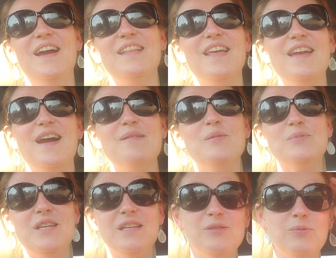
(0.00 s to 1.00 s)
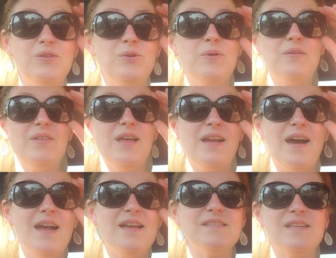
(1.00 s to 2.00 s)
And like, I'm obsessed with whoever that
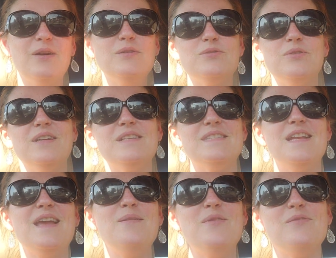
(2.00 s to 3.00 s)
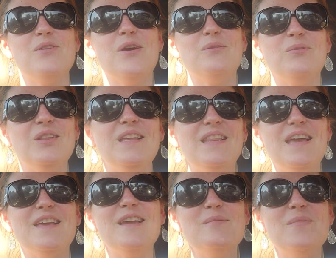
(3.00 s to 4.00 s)
guy is, and I always forget his name, even though I really
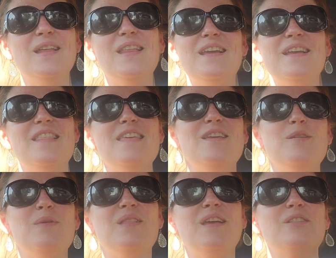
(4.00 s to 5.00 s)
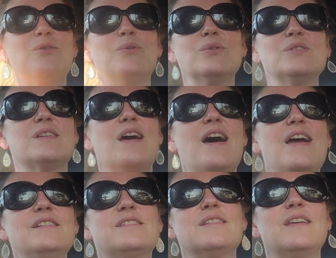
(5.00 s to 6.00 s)
like him. I like, I think he'd be like the coolest
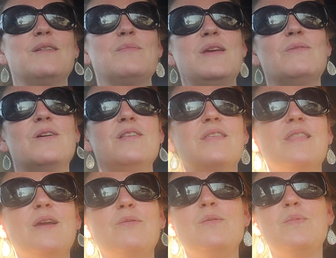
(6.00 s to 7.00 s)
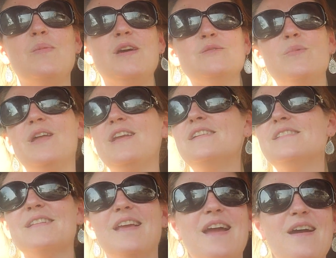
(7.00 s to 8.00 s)
guy to like meet with, and like we'd be best buddies.
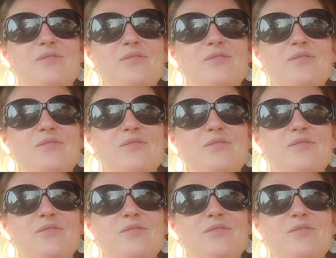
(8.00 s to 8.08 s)
And like, I